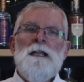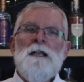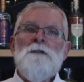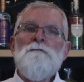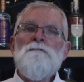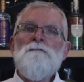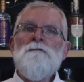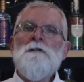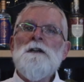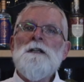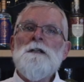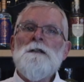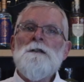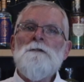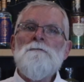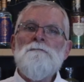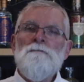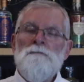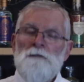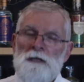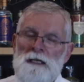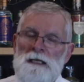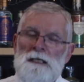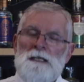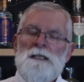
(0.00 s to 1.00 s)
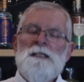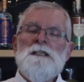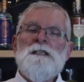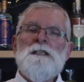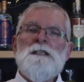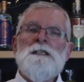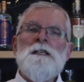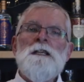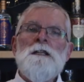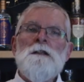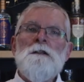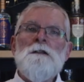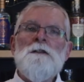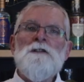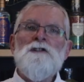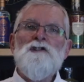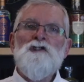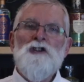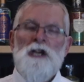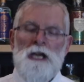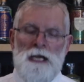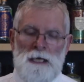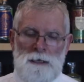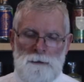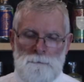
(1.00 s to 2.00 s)
they re- redistill the
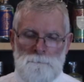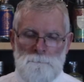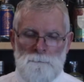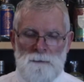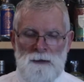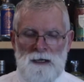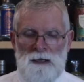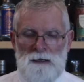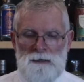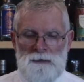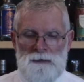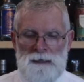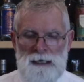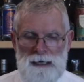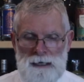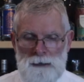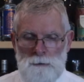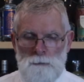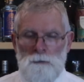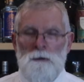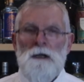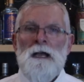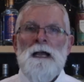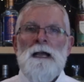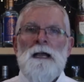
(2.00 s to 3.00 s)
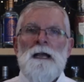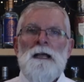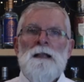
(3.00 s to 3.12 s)
gin. Now,